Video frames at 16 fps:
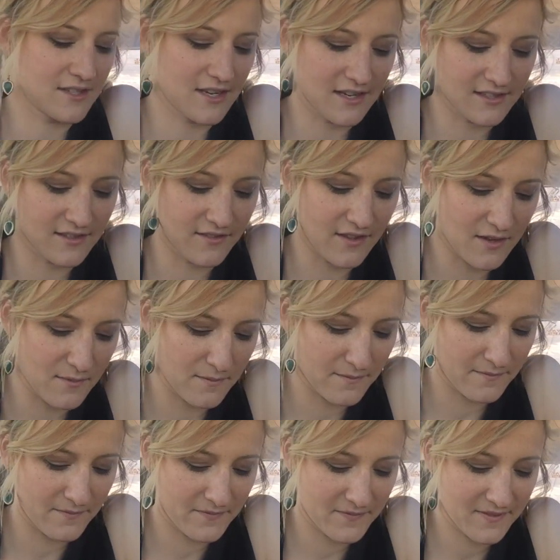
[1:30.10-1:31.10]
was nice of
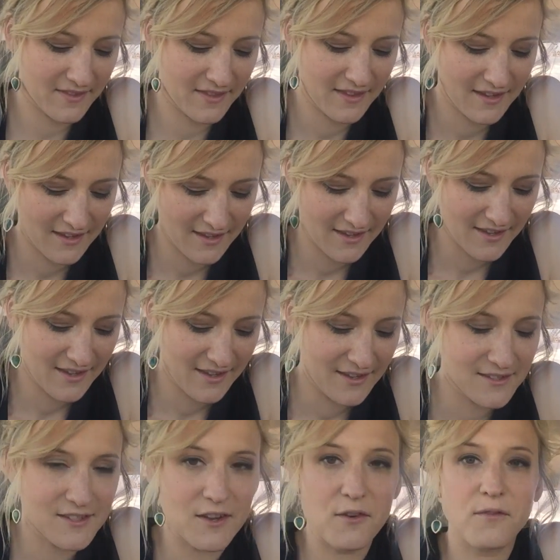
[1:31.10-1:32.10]
them.
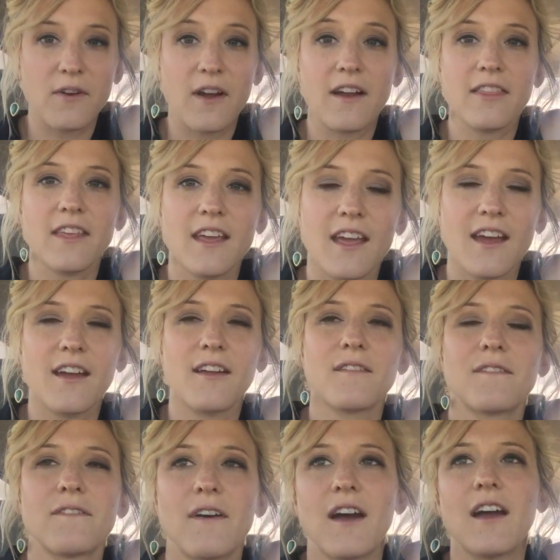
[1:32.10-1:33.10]
So finally at
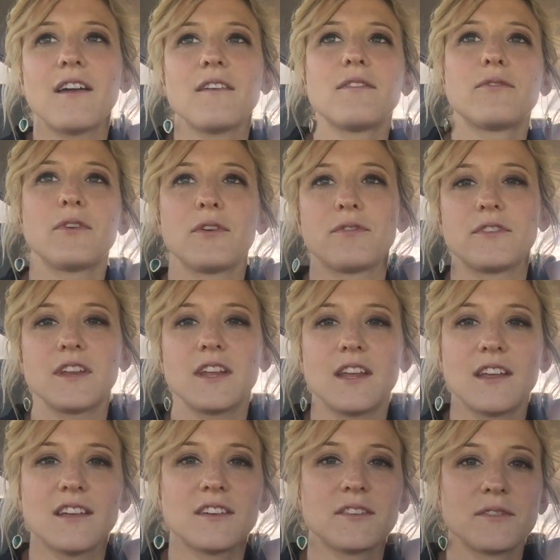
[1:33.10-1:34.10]

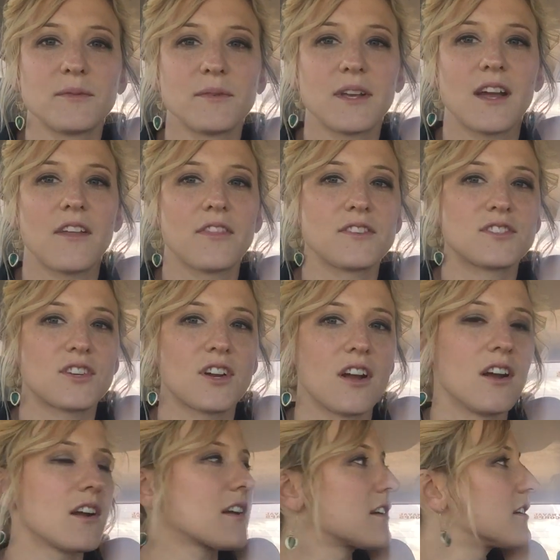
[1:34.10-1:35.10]
5:50, we got the
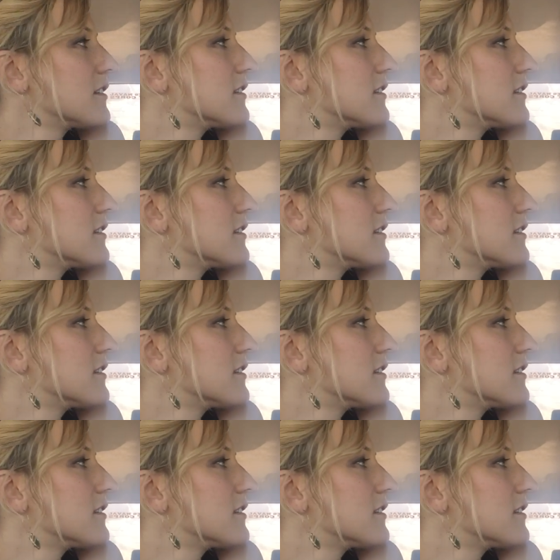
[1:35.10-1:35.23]
truck.